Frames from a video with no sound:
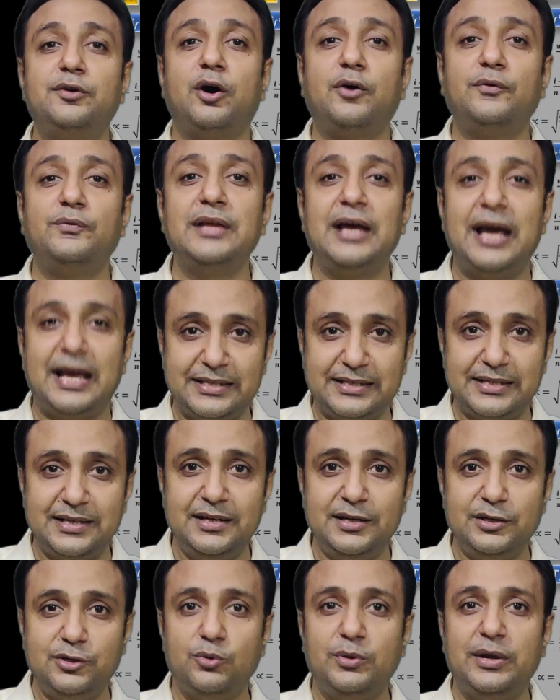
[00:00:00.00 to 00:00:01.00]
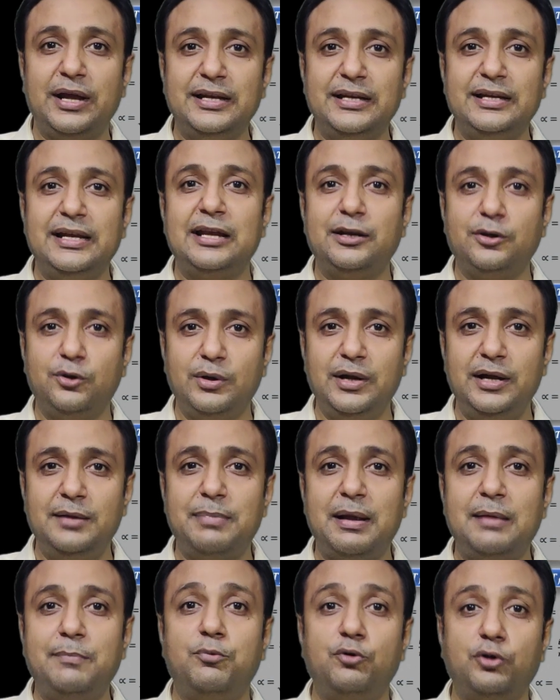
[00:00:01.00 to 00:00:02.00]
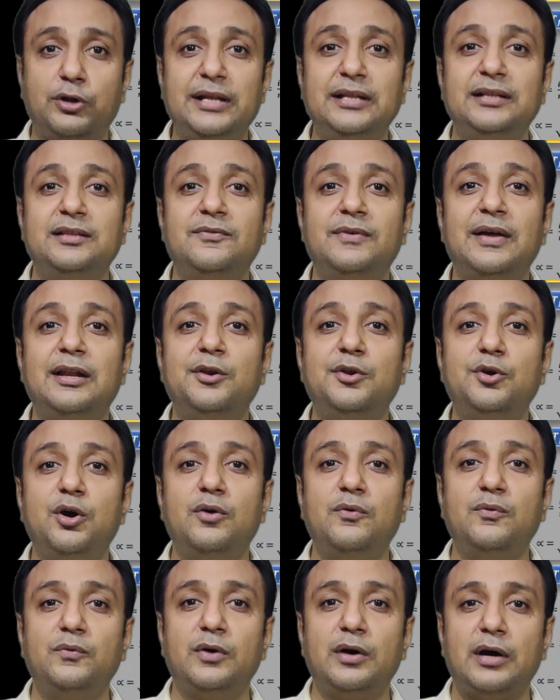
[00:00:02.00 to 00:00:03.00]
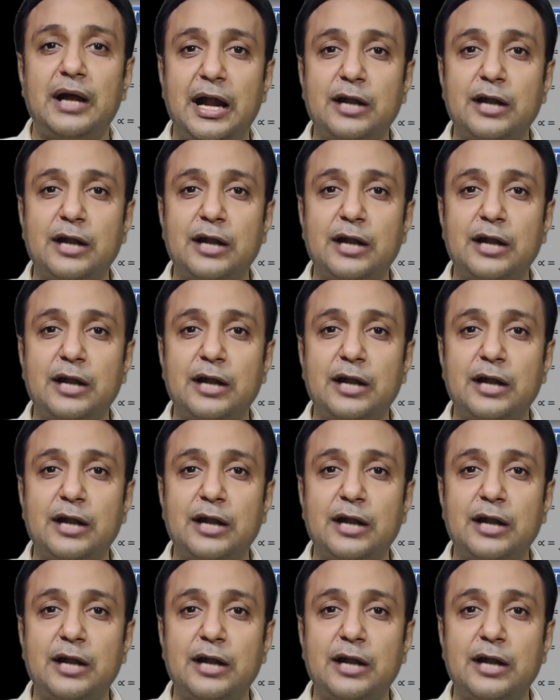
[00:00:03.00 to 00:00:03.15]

of the acid you can calculate by putting the value of